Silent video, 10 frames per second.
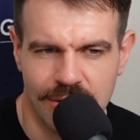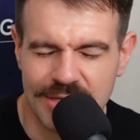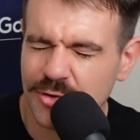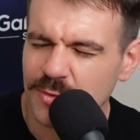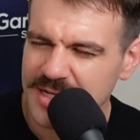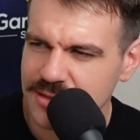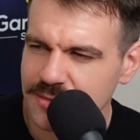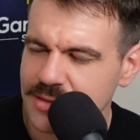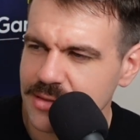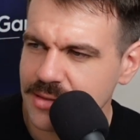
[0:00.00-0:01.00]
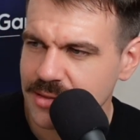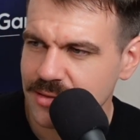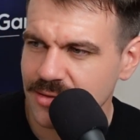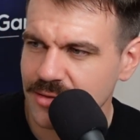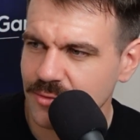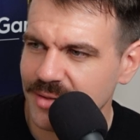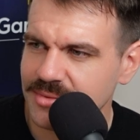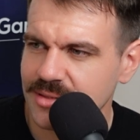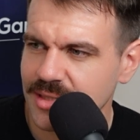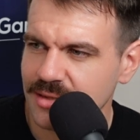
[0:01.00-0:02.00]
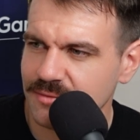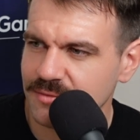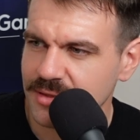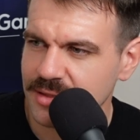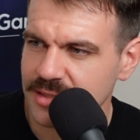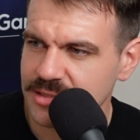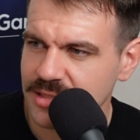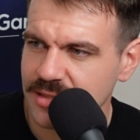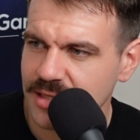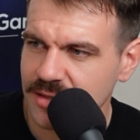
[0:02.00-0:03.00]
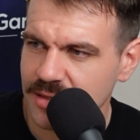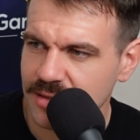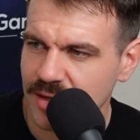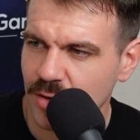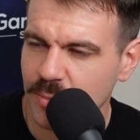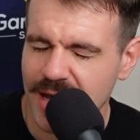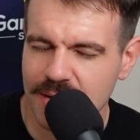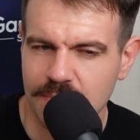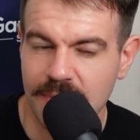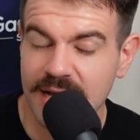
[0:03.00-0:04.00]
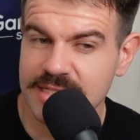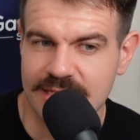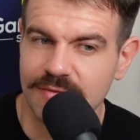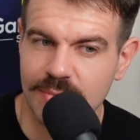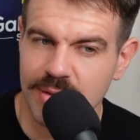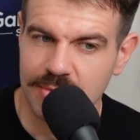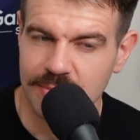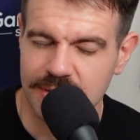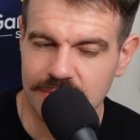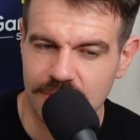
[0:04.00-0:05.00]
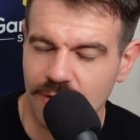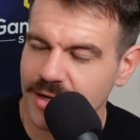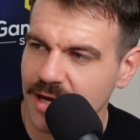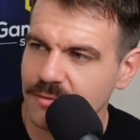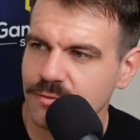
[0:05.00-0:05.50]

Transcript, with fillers: new resources on the website for next year that are going to help out and mainly stuff that people have been crying out